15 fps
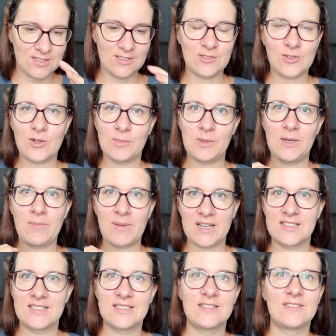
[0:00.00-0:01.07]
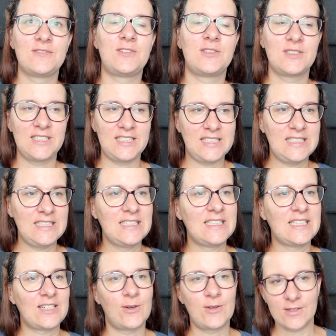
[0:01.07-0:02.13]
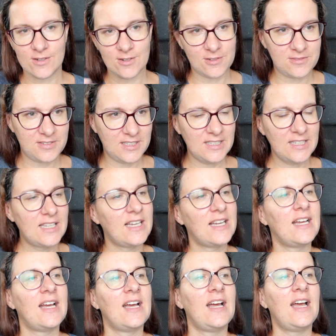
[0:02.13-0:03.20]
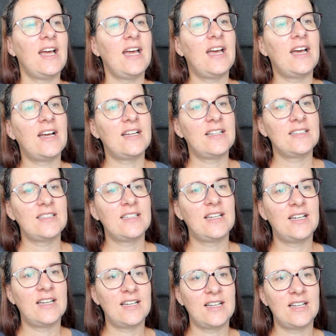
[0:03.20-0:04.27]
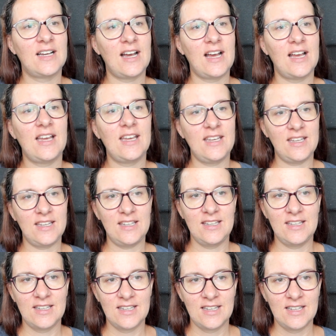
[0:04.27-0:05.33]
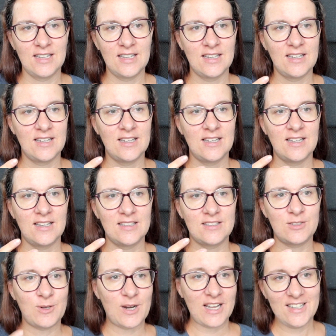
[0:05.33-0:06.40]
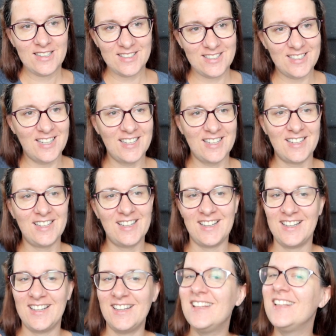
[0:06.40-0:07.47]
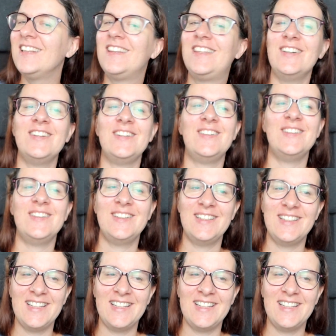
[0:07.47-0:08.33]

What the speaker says: the normal mugs for tea or coffee. And I tried to